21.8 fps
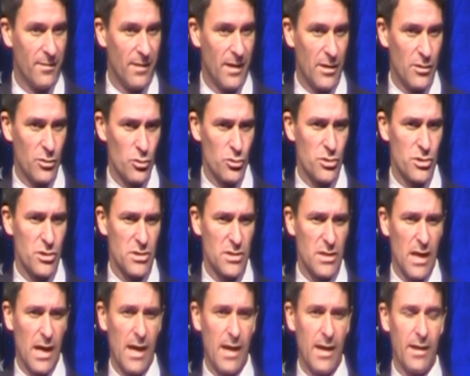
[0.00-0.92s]
and your
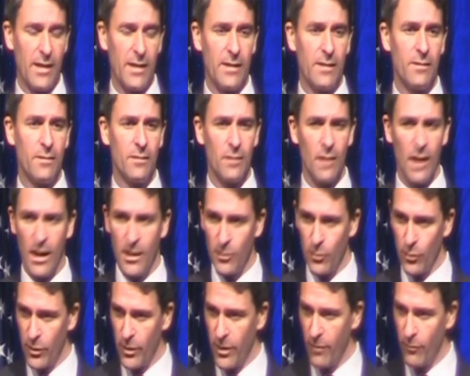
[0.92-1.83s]
society, not
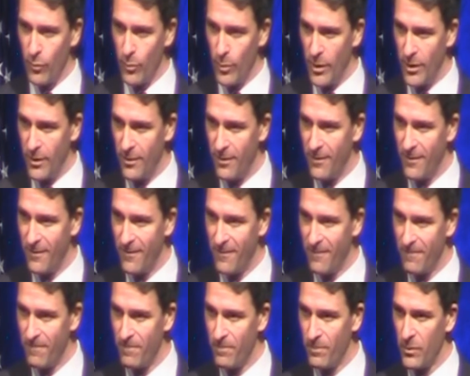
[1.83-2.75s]
your government.
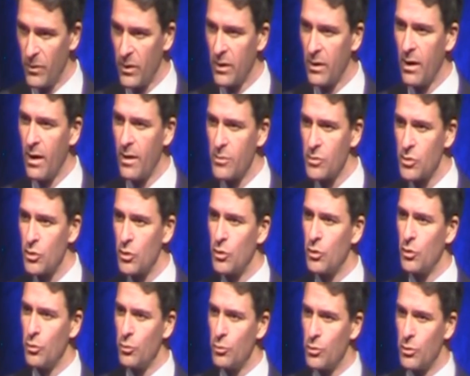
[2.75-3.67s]

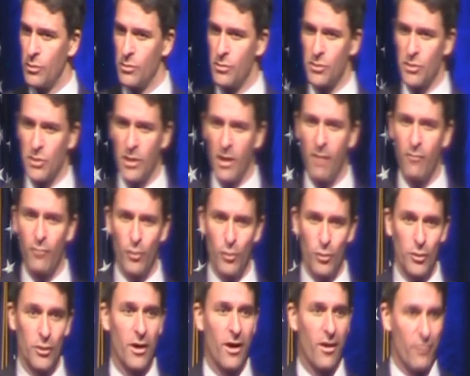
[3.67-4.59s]
Constitutions
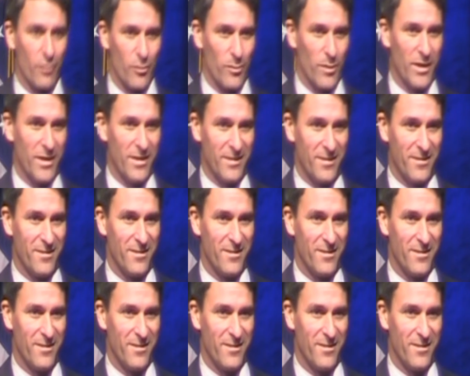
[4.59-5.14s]
govern government.